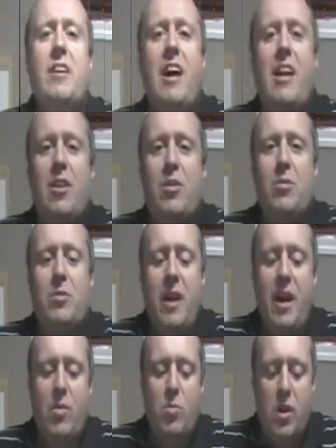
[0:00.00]
Hello,
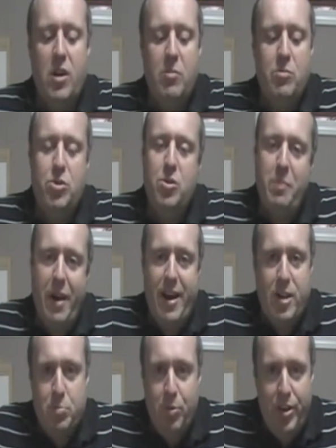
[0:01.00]
and welcome to my
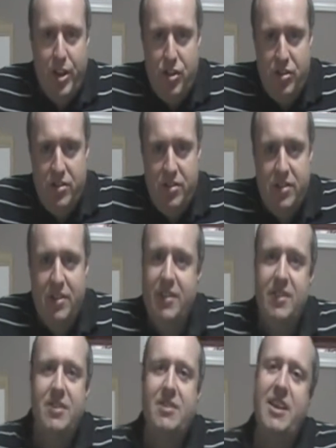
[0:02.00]
explorations.
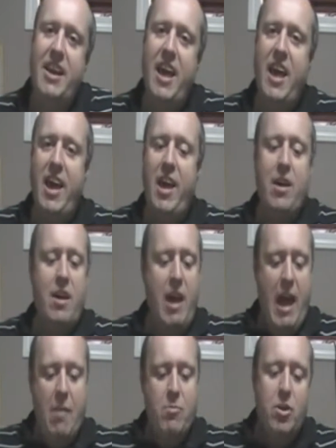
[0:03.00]
Today,
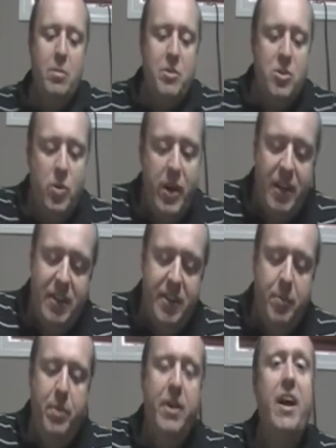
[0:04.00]
I'm going to be doing a
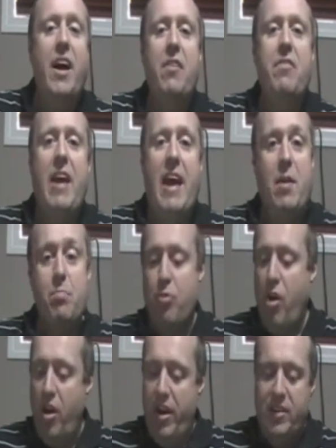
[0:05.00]
little bit of a
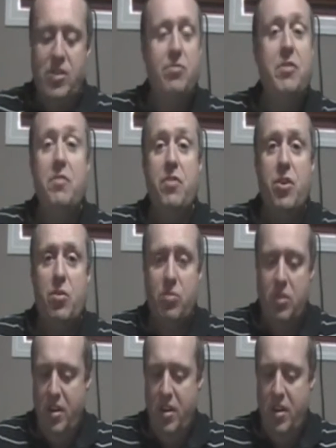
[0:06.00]
product review.